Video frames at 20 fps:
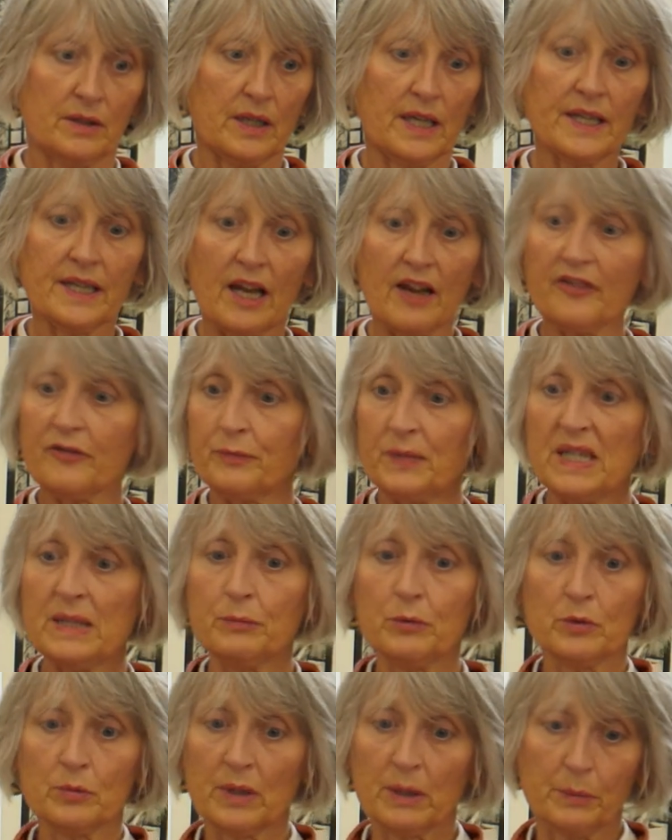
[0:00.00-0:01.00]
enough
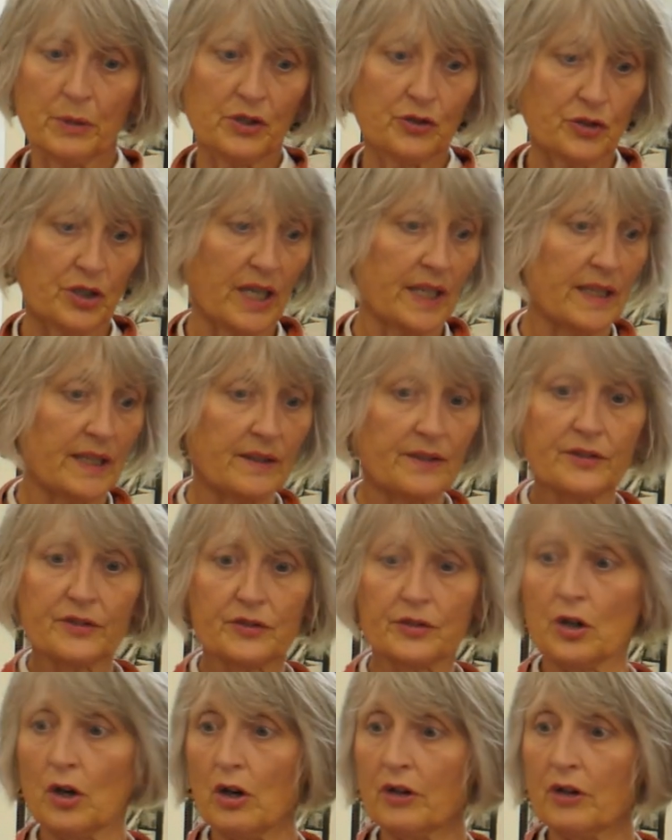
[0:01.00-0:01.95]
people will be trained to